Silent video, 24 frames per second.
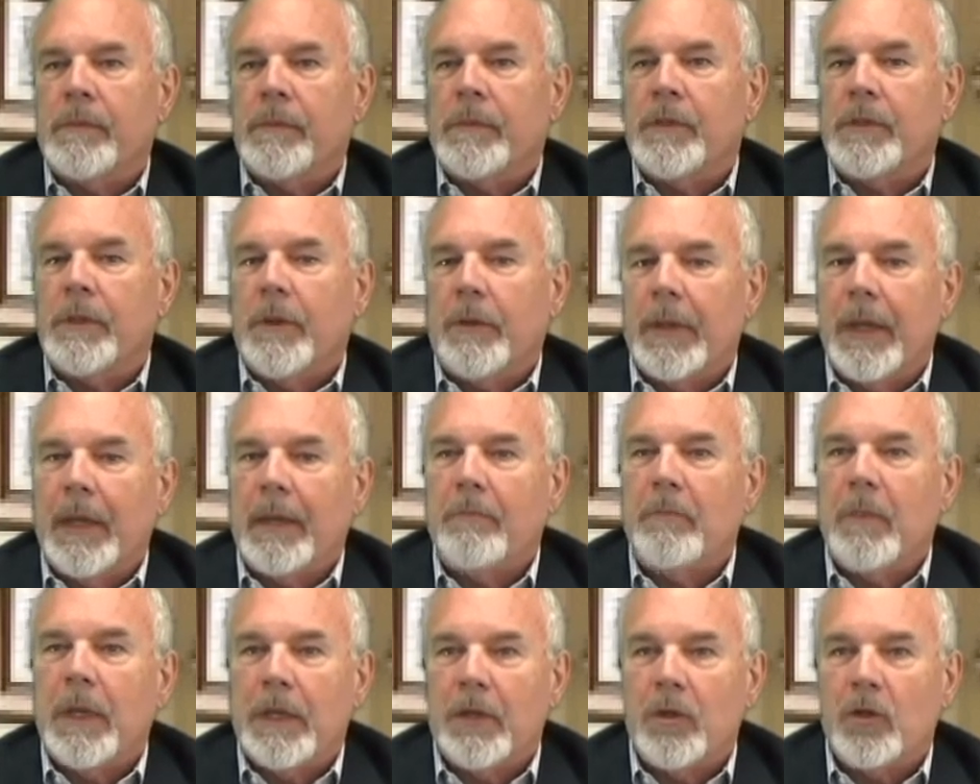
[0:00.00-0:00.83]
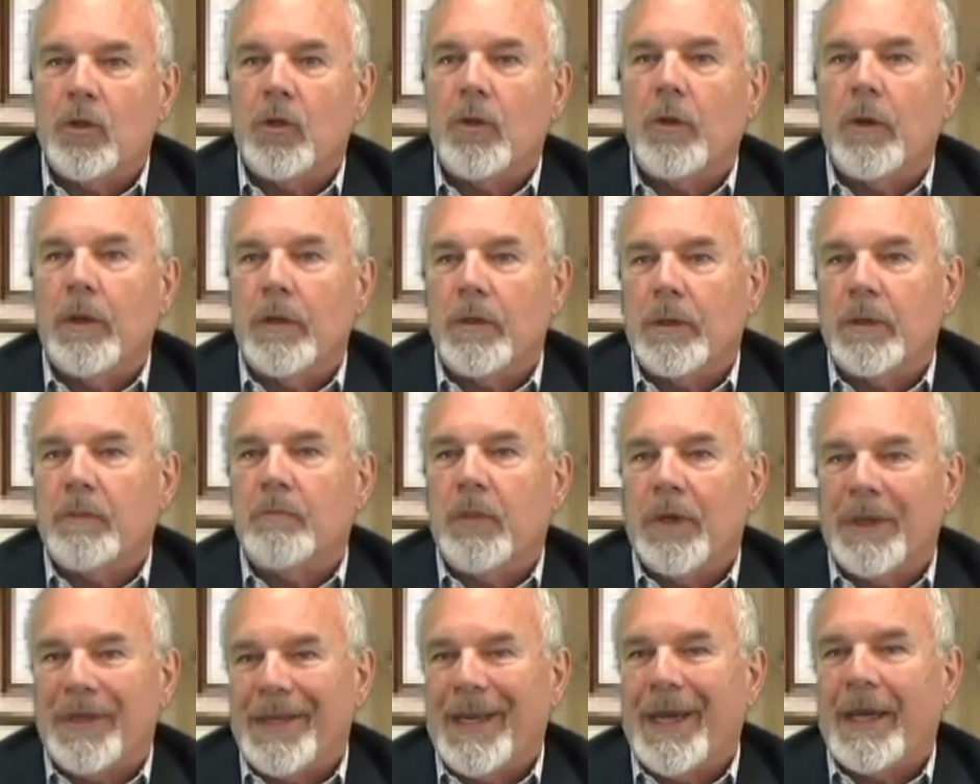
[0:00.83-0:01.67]
So that insurance
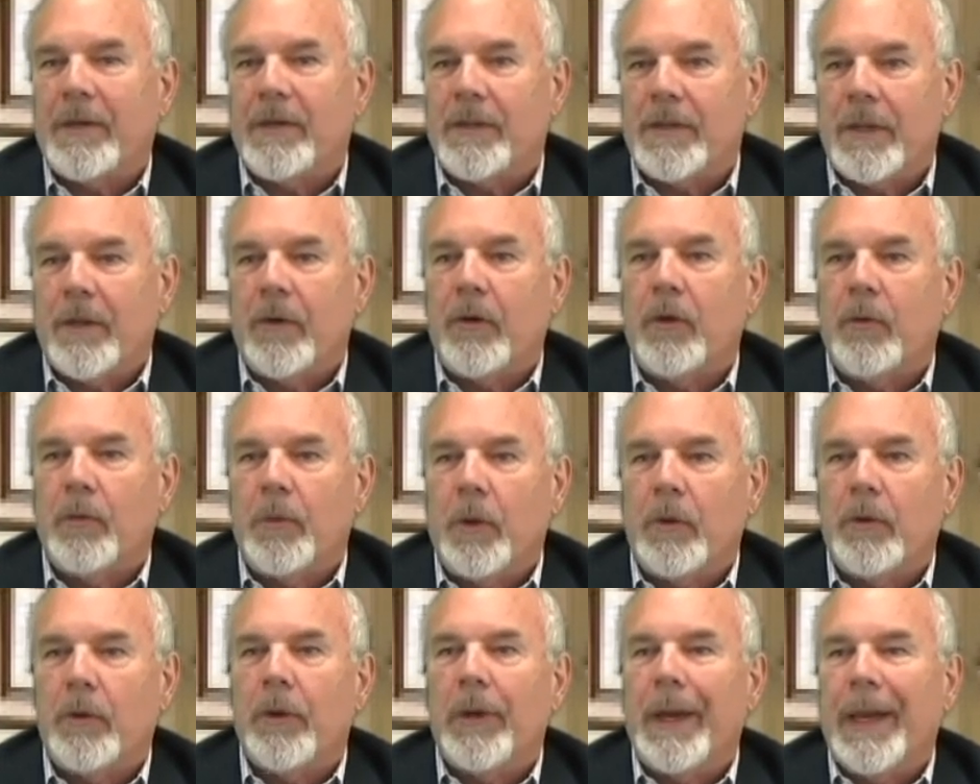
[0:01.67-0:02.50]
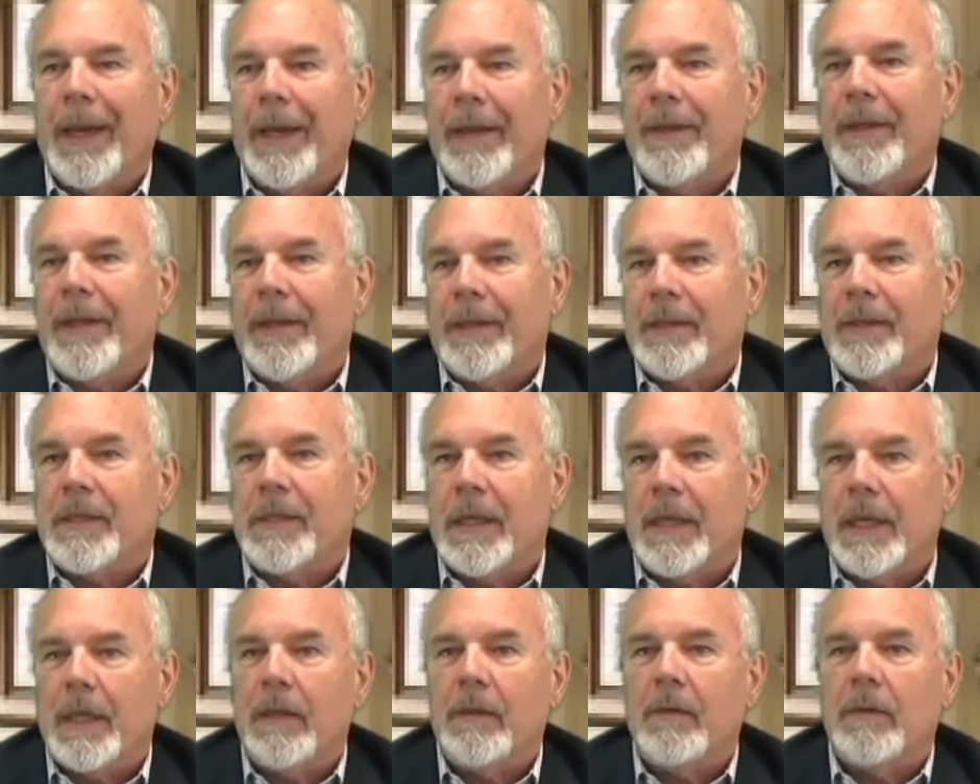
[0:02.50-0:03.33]
protects the homeowner and the
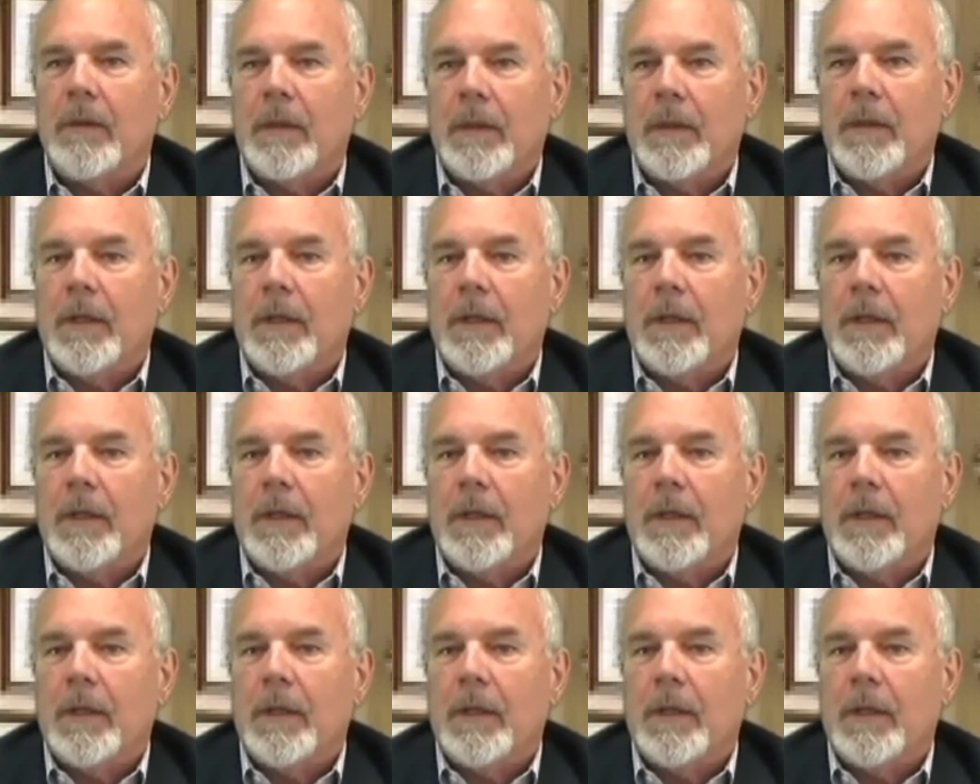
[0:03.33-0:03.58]
estate